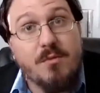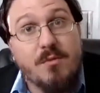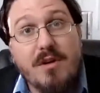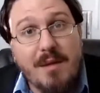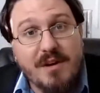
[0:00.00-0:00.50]

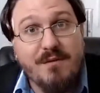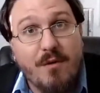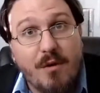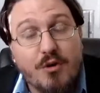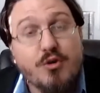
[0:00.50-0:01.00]
What's the word I'm
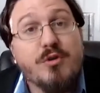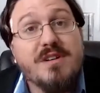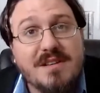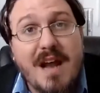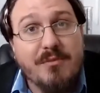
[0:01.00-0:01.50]
looking for?
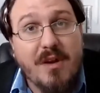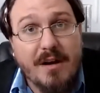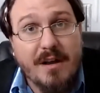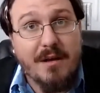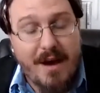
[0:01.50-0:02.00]
Who is it that
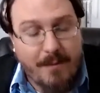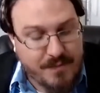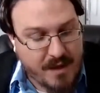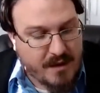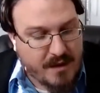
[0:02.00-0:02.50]
I'm talking about?